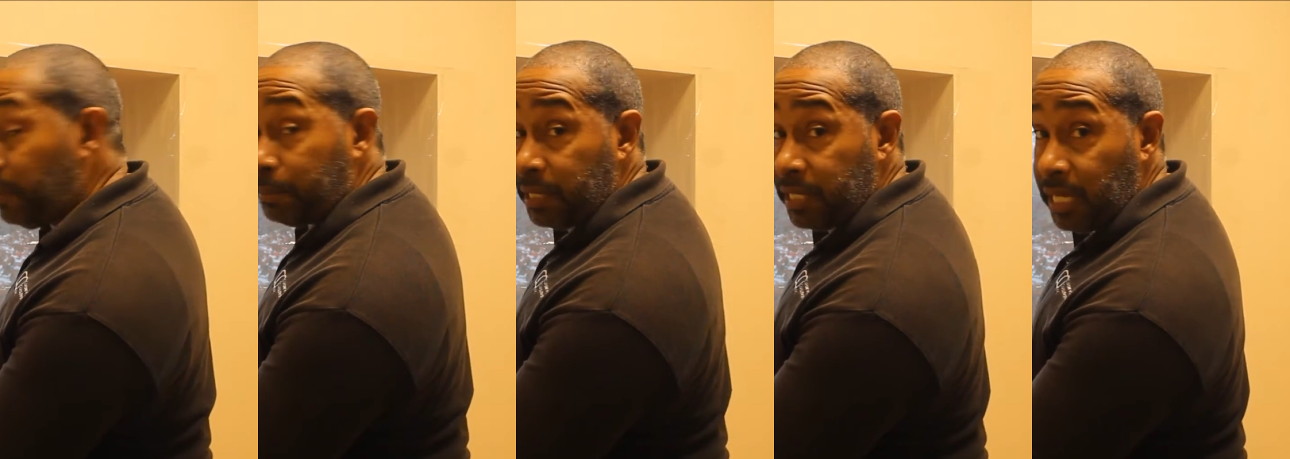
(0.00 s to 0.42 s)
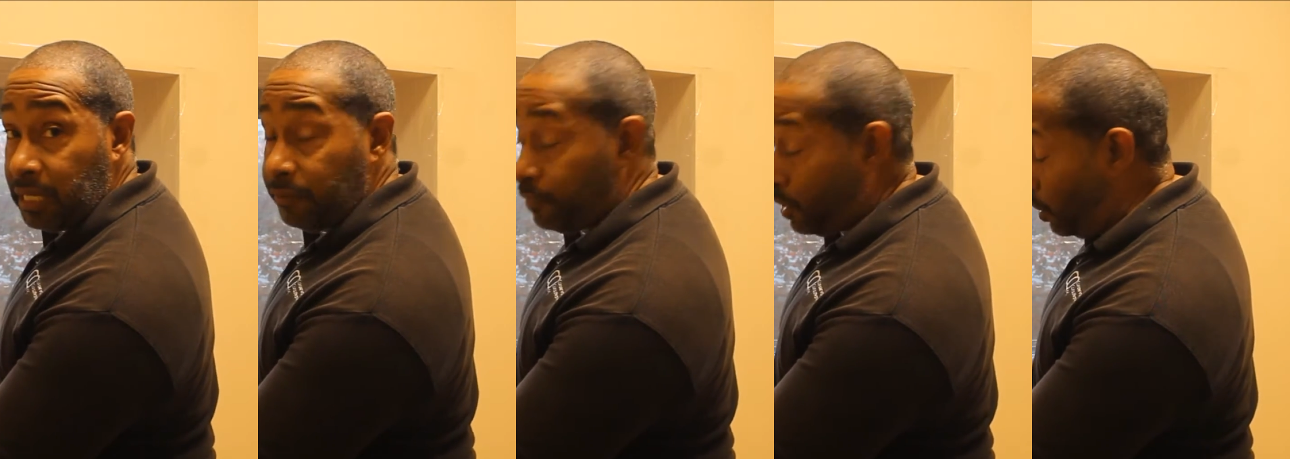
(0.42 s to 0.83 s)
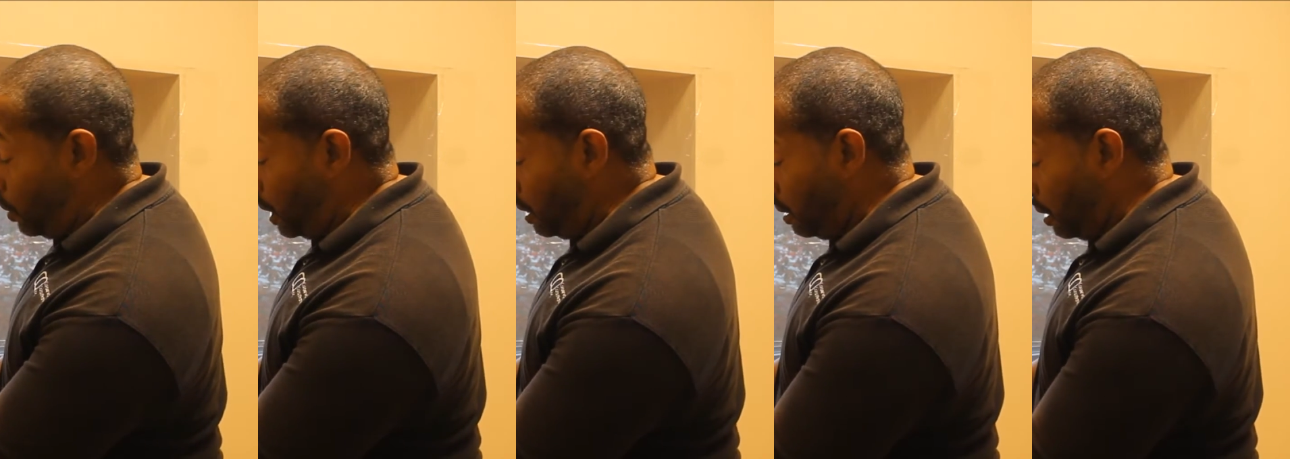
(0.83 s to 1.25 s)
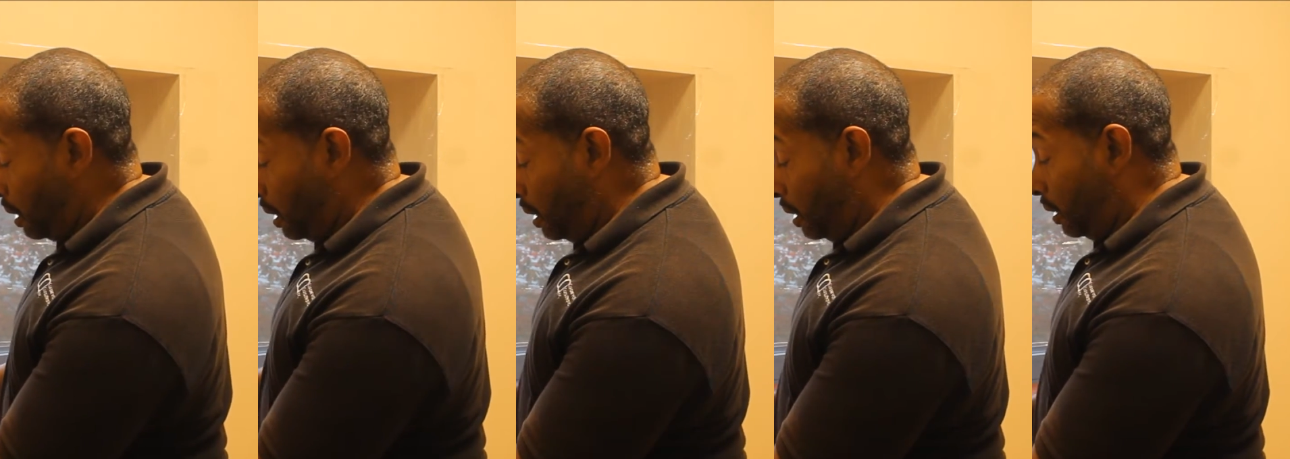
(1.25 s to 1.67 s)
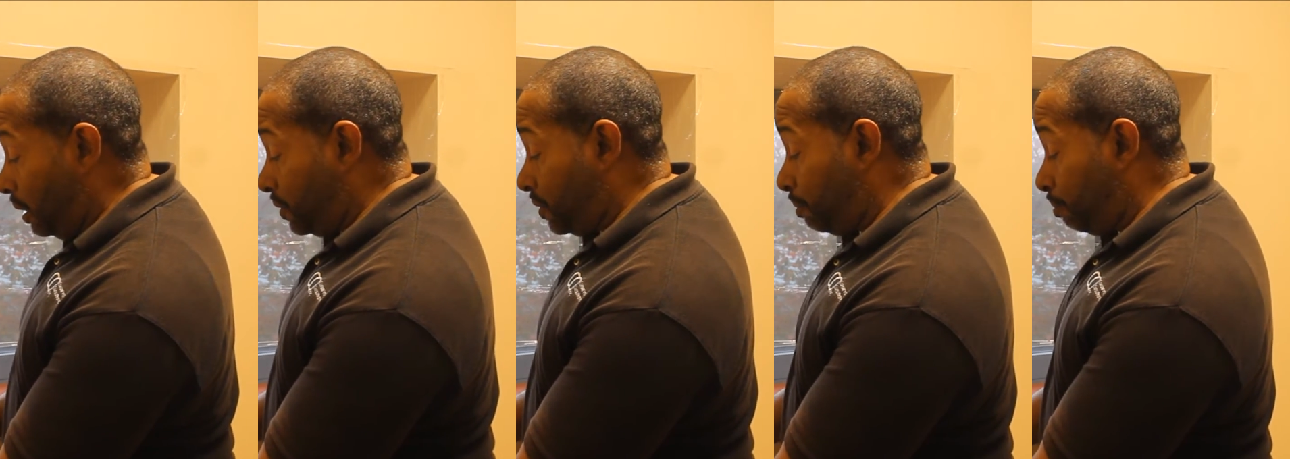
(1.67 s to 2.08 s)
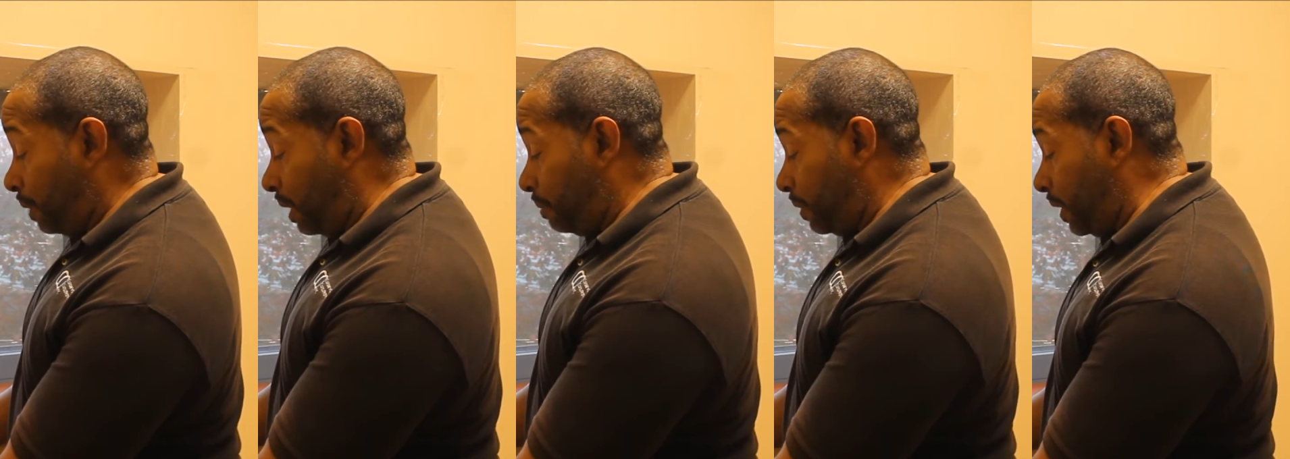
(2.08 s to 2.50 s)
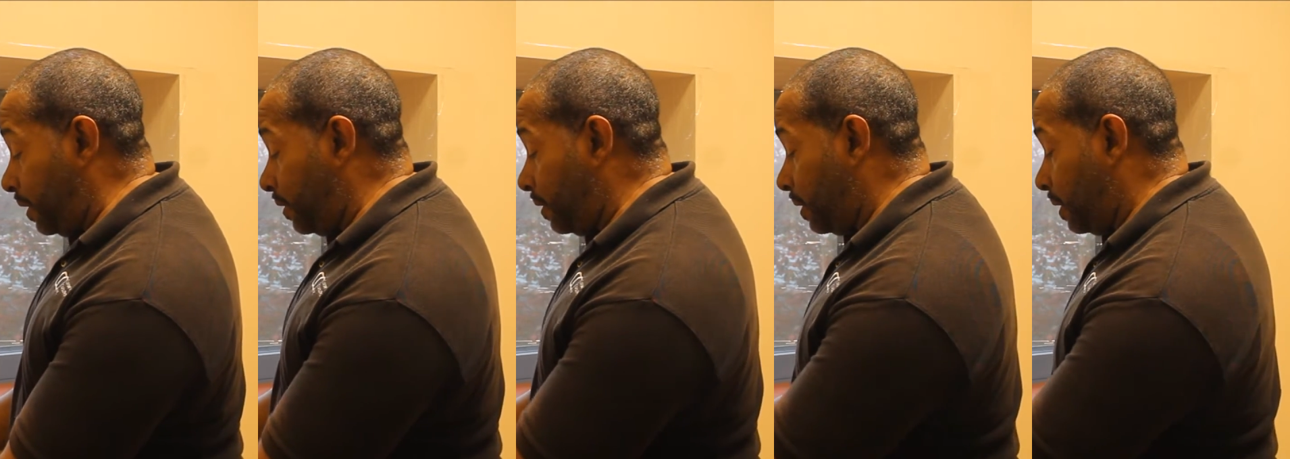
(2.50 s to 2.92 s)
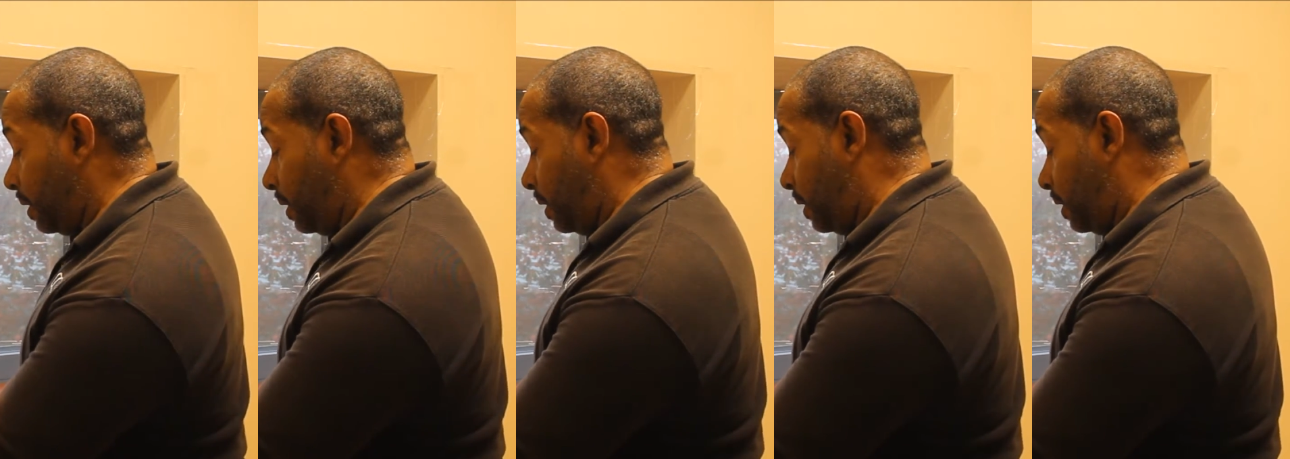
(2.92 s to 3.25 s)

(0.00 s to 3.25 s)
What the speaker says: the protective coating, this paper here,